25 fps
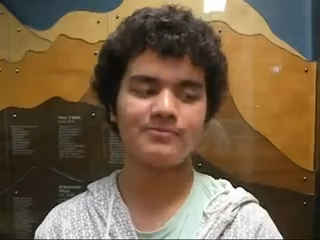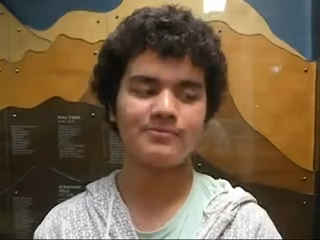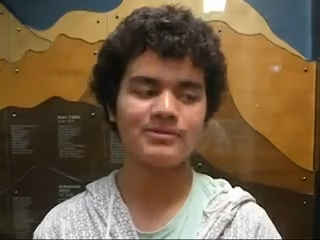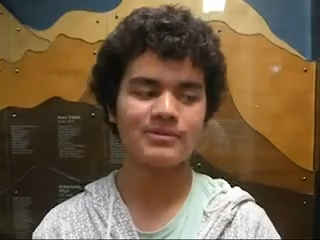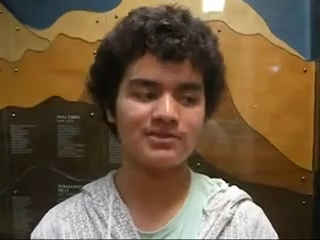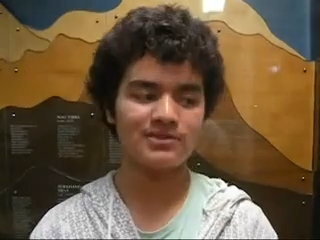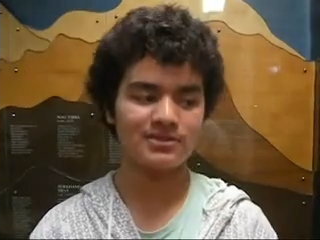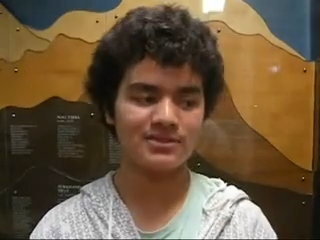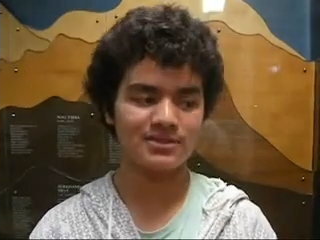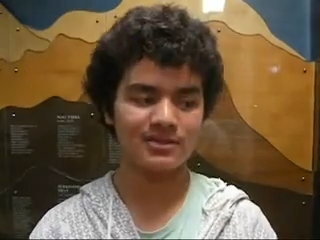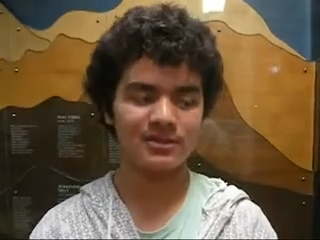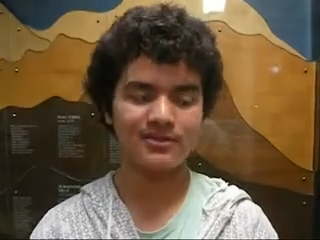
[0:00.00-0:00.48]

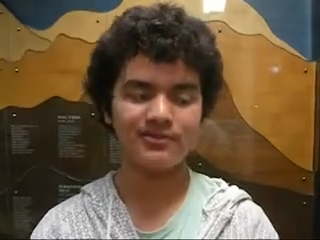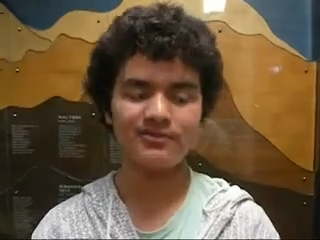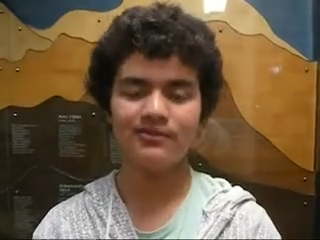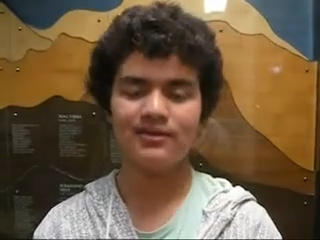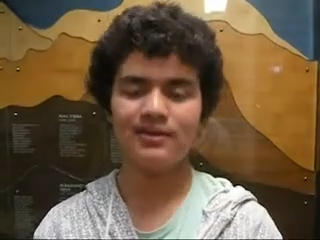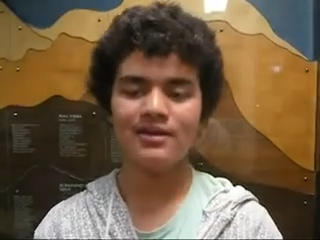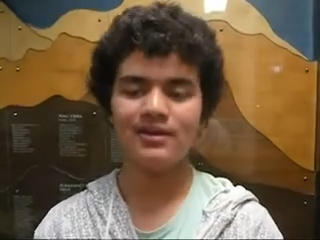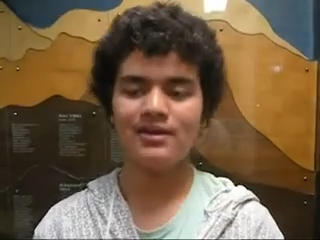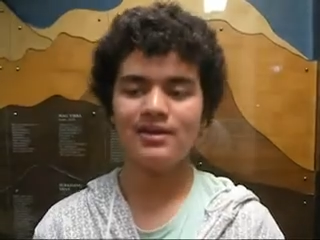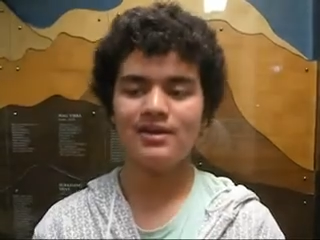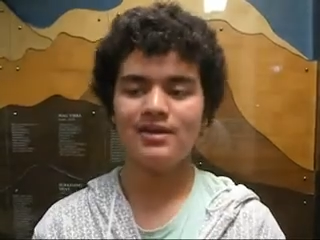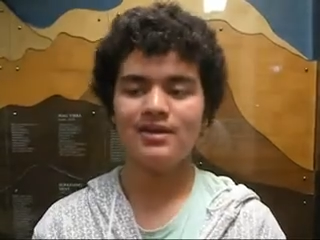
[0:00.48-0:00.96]
problems
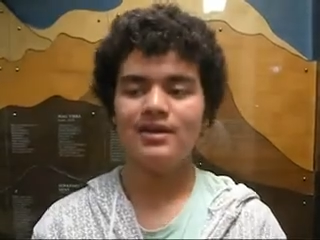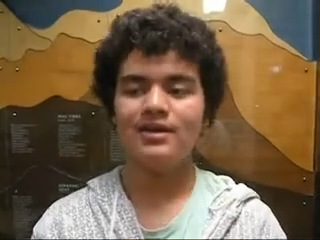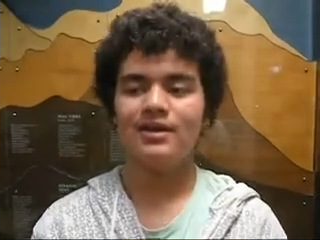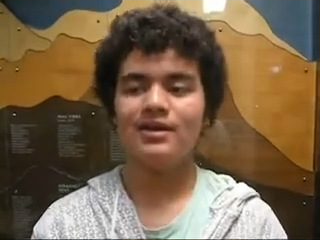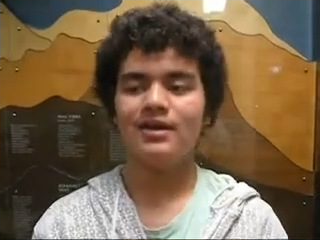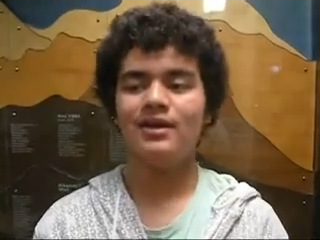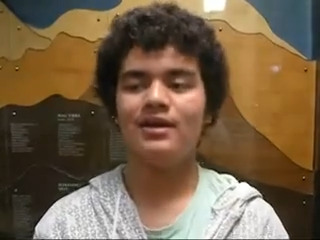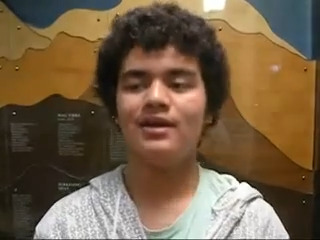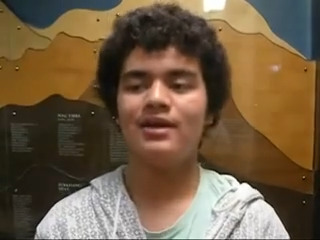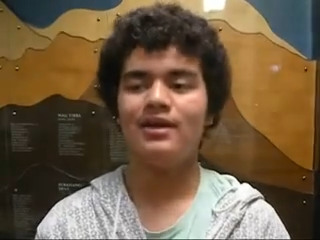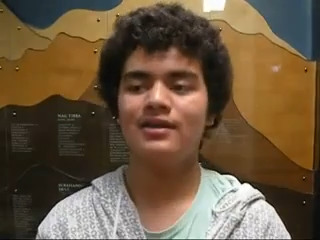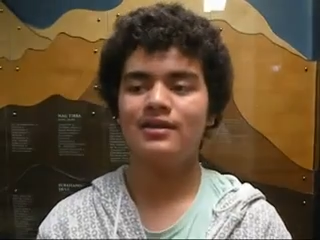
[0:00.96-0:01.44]
yourself.
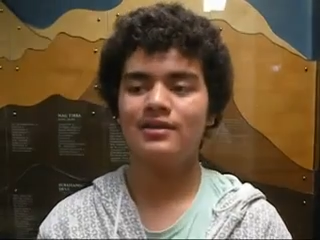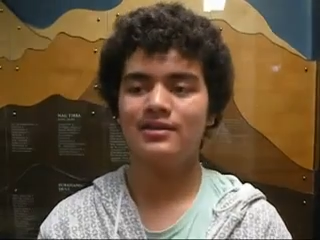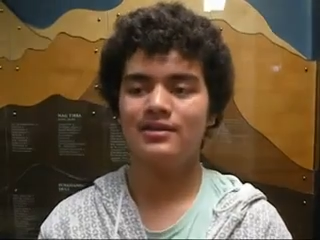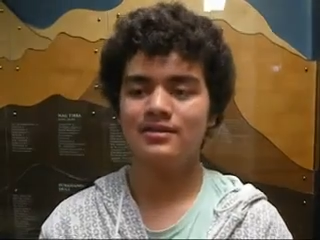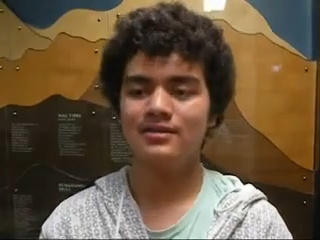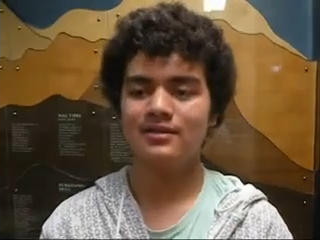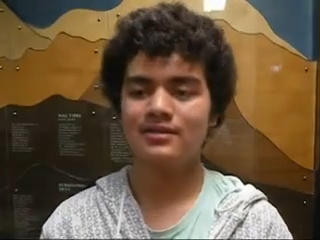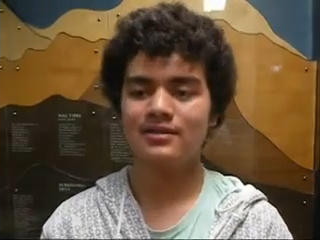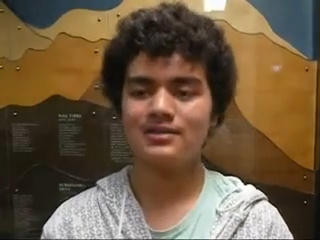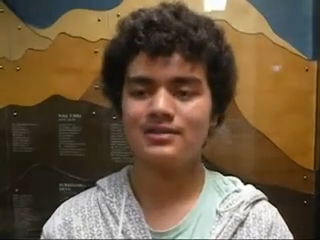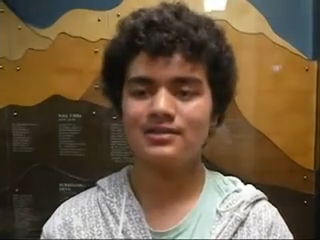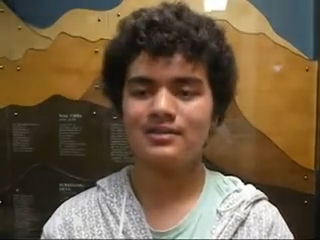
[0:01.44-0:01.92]
And
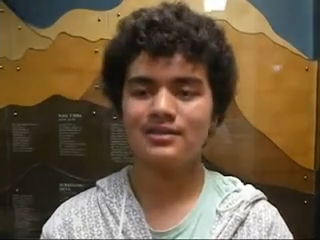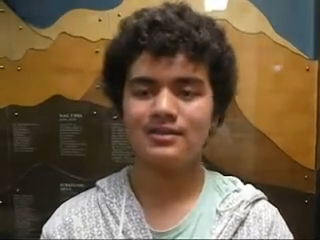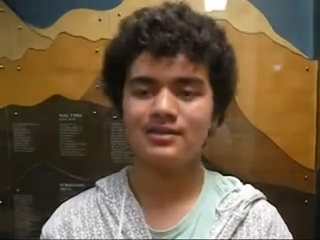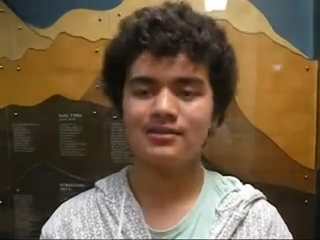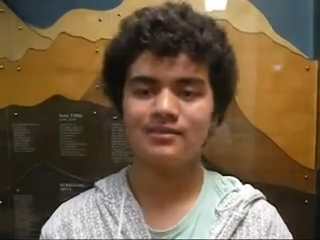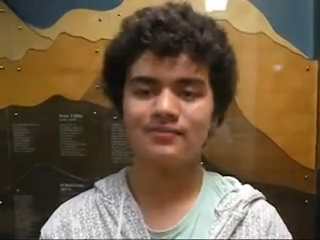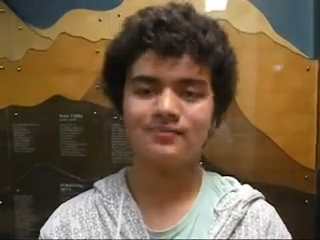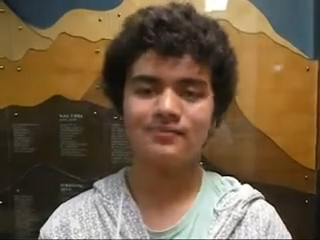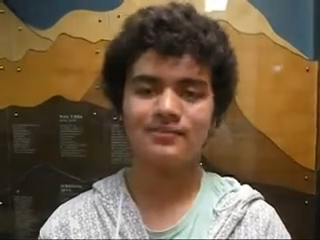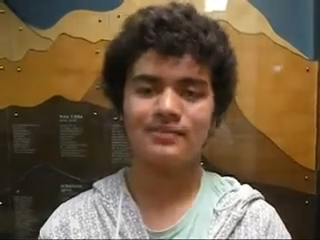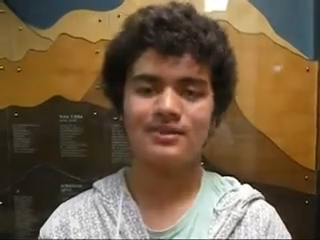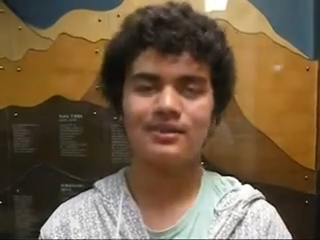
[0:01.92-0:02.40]
this
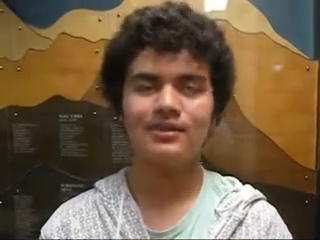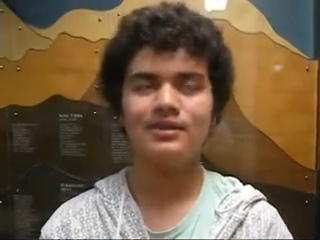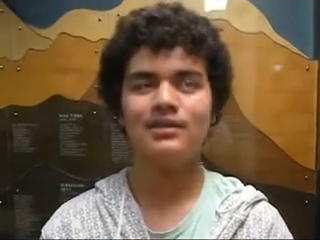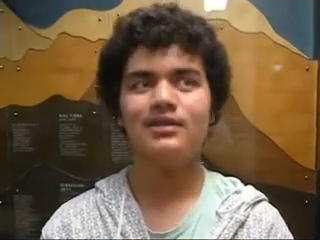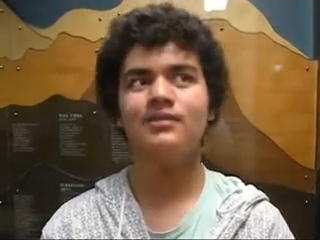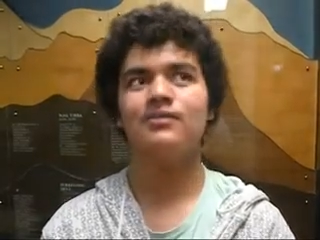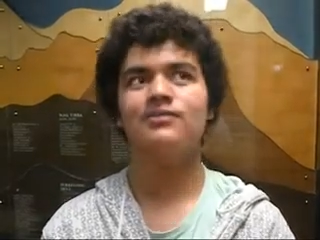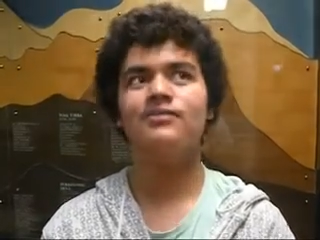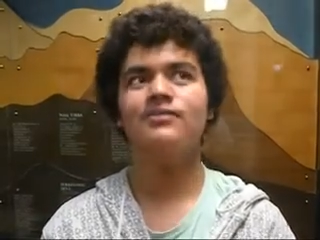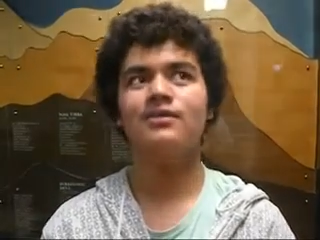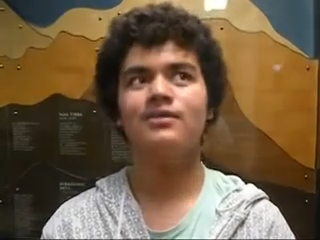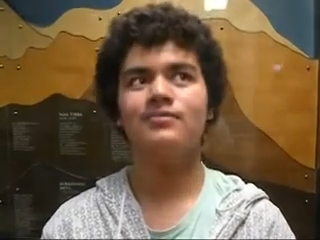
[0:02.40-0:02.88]
year,
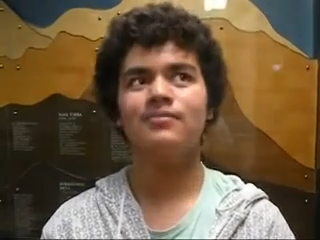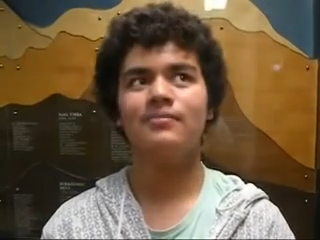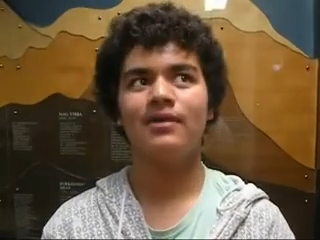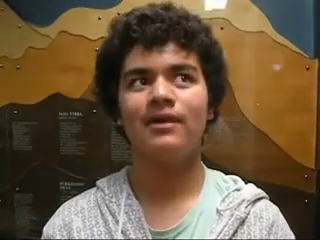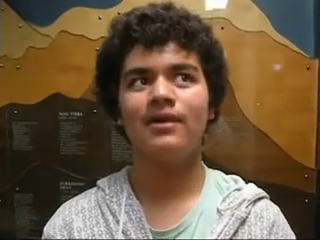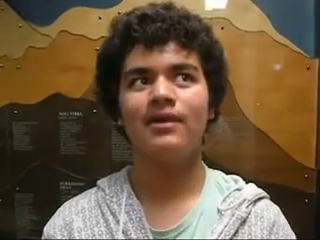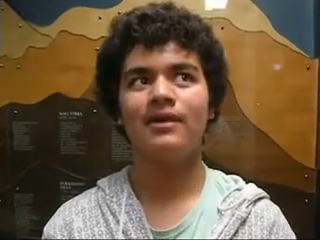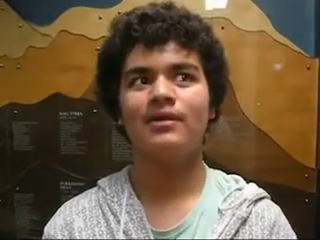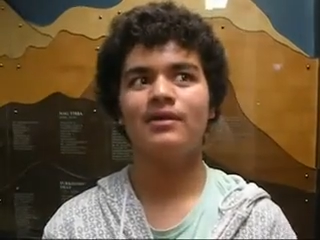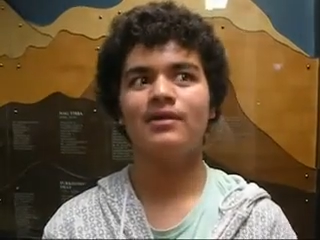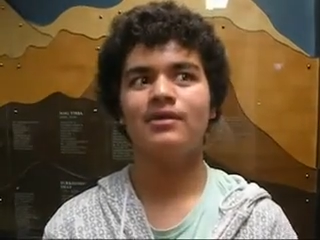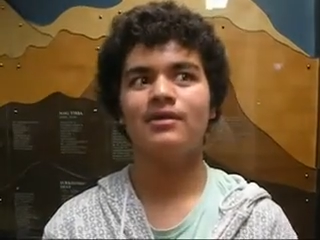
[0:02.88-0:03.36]
me with
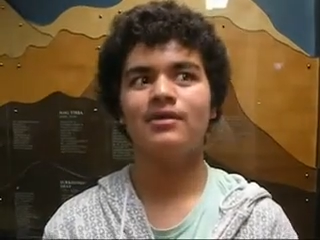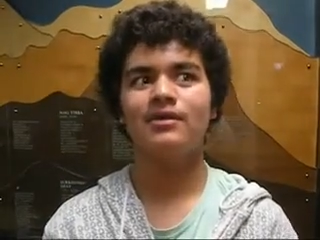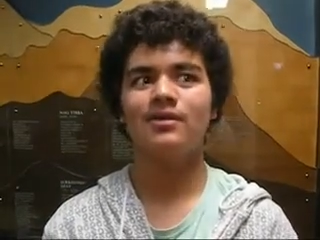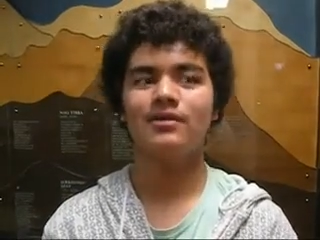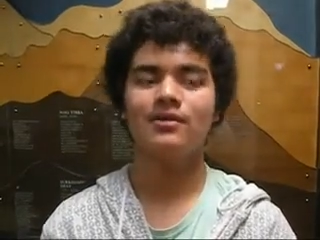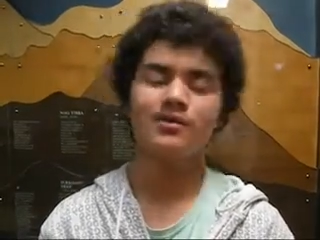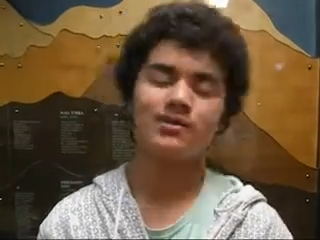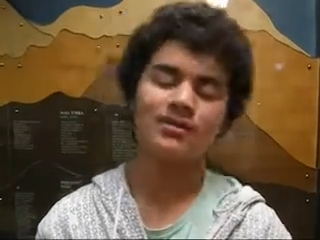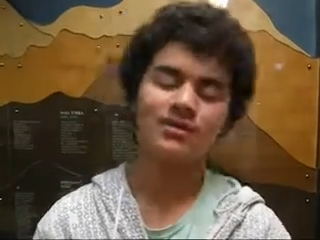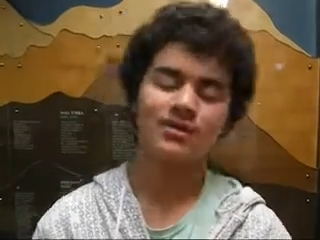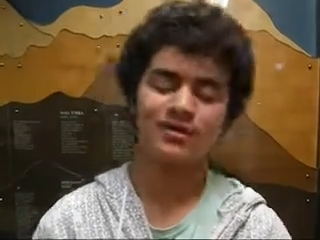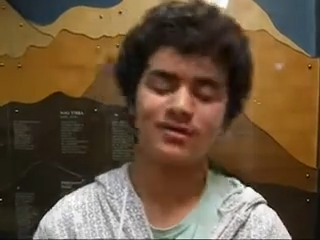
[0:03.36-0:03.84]
my
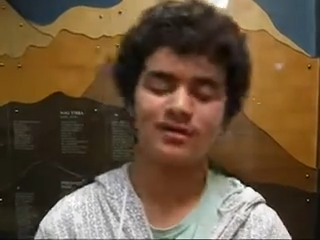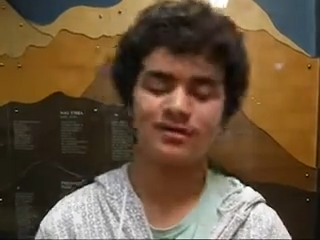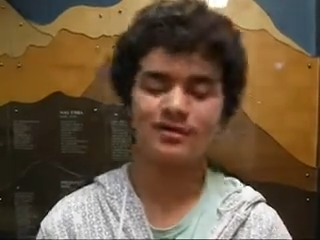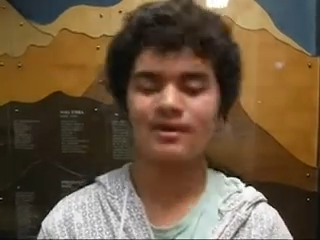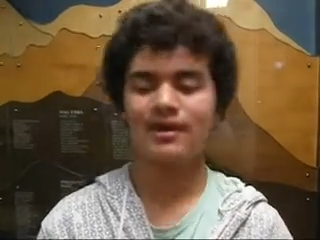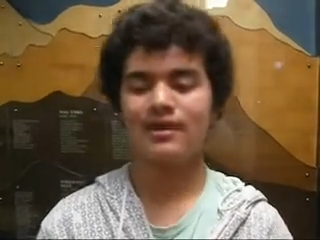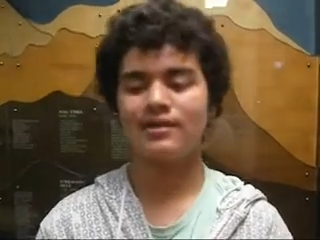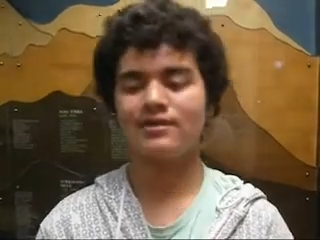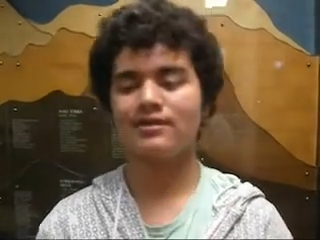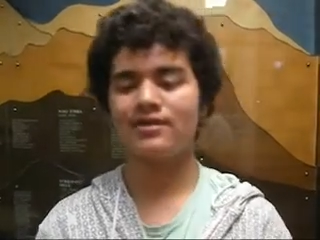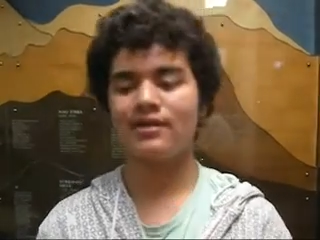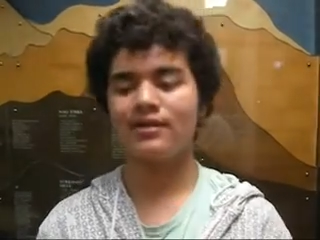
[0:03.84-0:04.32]

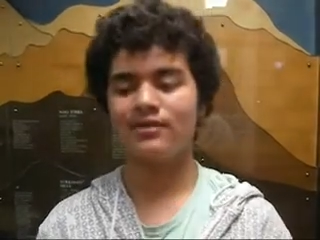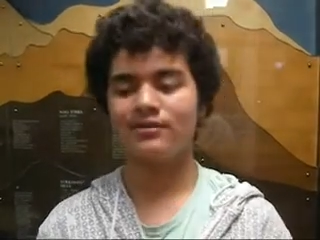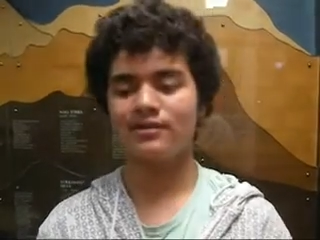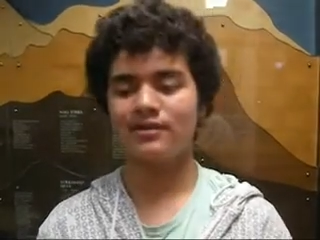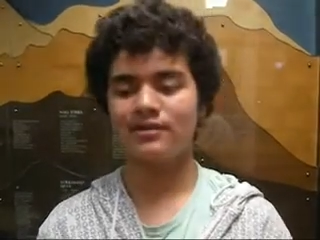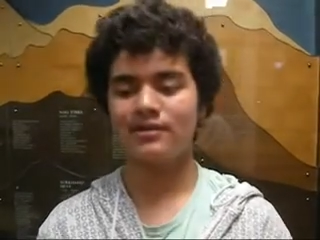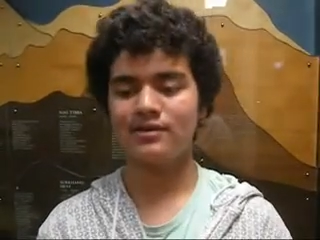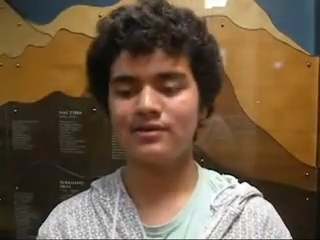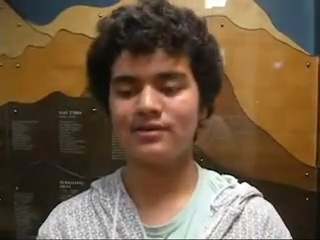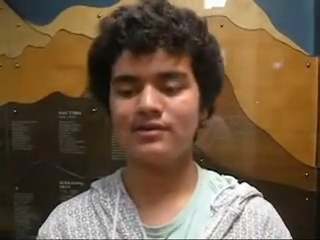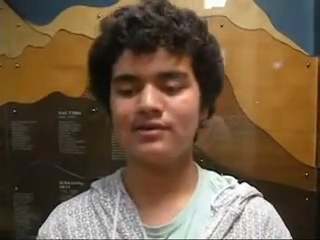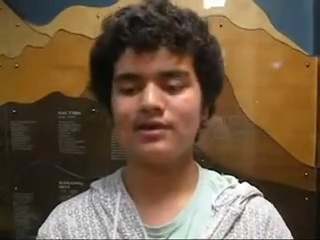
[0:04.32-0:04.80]
class
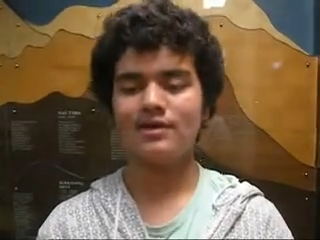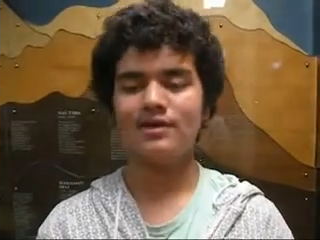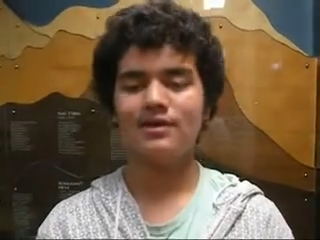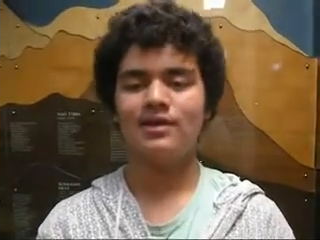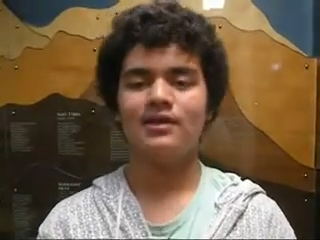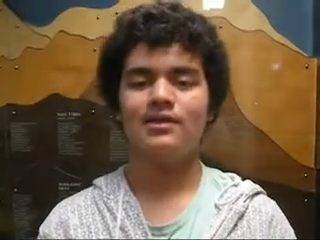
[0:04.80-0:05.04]
governor,